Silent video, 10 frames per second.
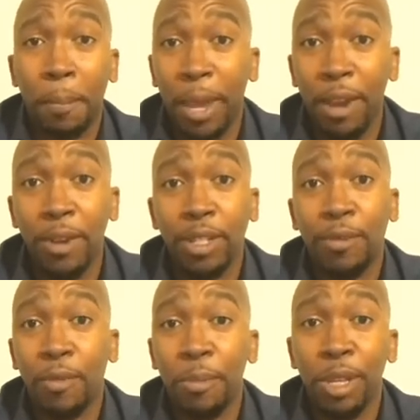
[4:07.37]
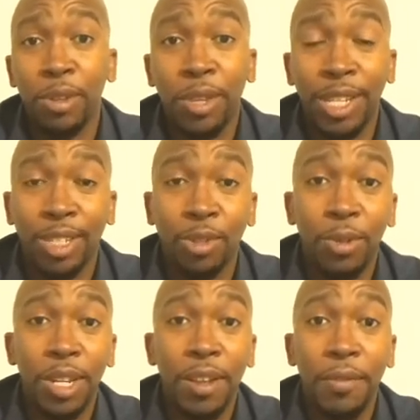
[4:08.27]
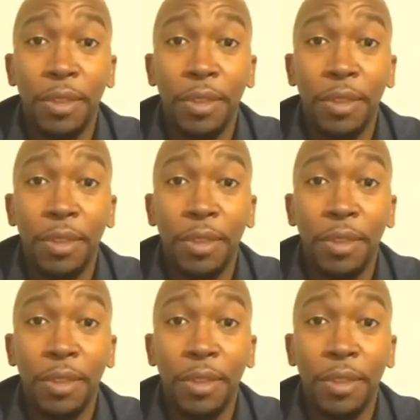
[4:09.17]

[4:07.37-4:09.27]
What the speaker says: parents, familial history,